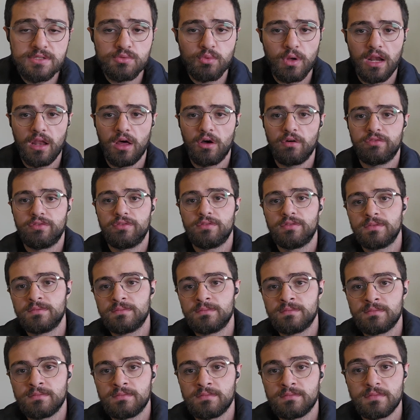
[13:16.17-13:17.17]
He's well off.
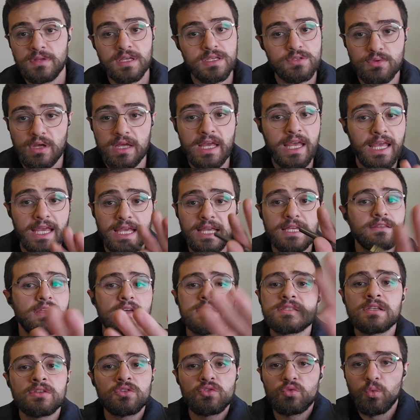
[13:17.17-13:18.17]
He
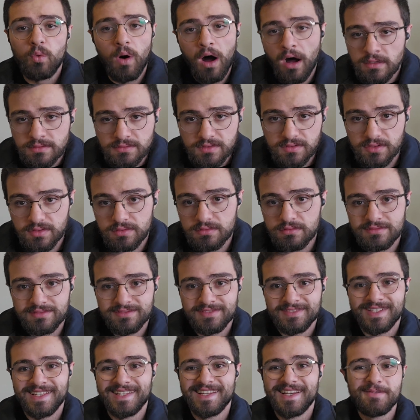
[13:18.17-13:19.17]
doesn't want
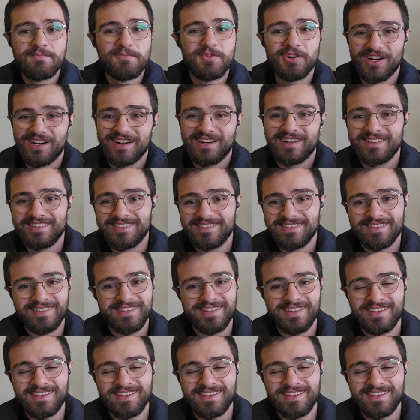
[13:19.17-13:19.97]
more.